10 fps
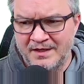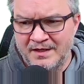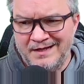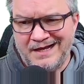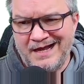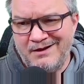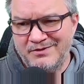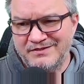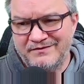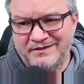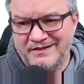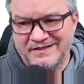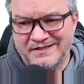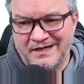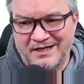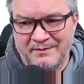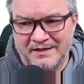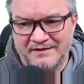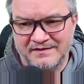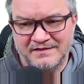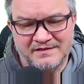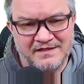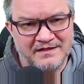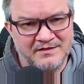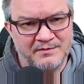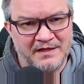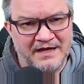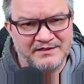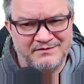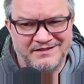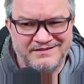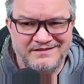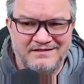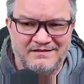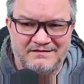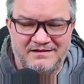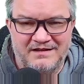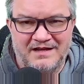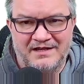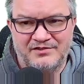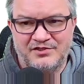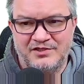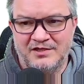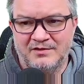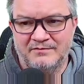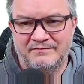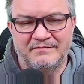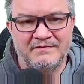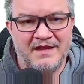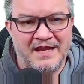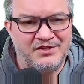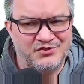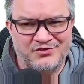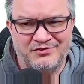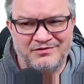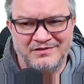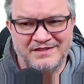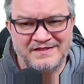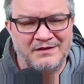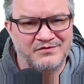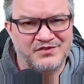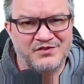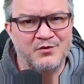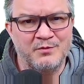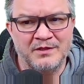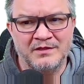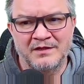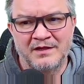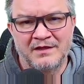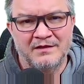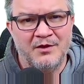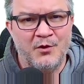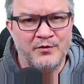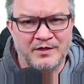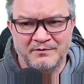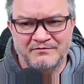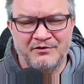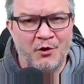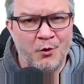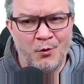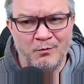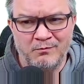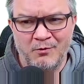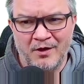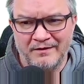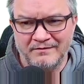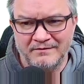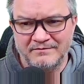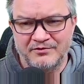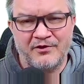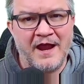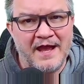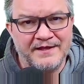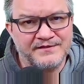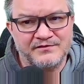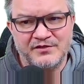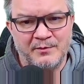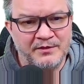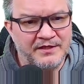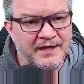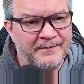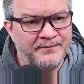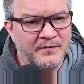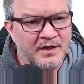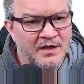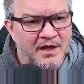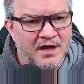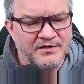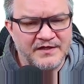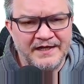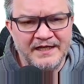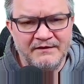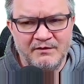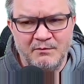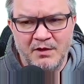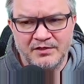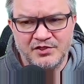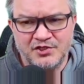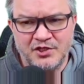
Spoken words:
I wasn't very excited about this set, to be honest with you. I was like, oh gosh, nature. That sounds stupid. Oh, you're gonna grow what, grass or something like that. So I didn't give it much,